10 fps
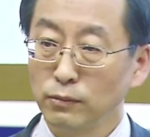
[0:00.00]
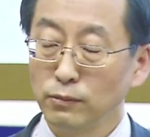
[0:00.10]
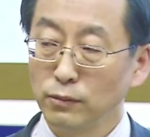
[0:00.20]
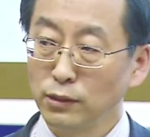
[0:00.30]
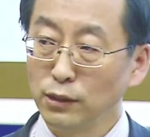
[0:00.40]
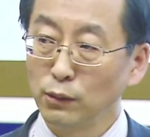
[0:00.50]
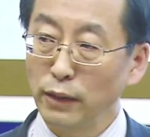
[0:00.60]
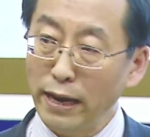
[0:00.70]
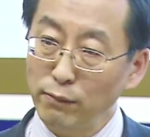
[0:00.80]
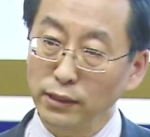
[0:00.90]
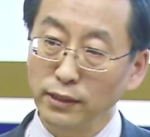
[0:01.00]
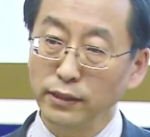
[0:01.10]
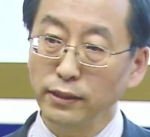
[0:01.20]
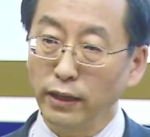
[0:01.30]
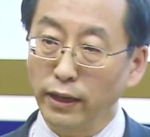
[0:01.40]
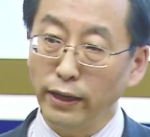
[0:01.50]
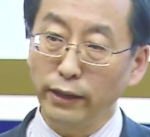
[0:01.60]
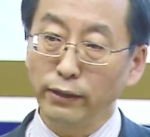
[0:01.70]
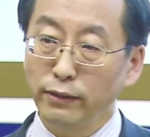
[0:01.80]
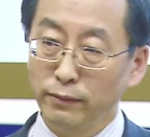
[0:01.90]
So every day
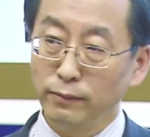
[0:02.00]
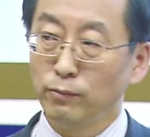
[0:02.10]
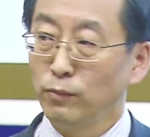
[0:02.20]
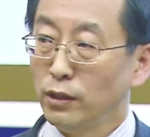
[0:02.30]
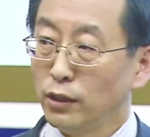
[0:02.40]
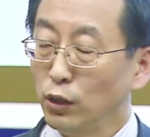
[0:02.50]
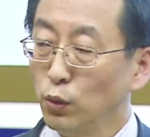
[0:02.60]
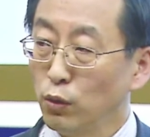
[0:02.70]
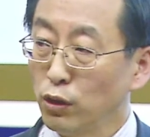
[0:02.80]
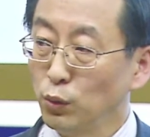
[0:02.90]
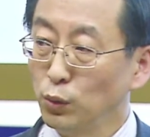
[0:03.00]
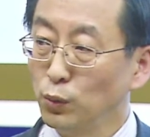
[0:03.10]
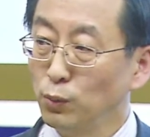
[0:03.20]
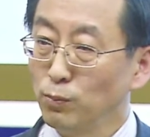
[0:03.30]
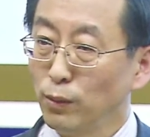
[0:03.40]
I go through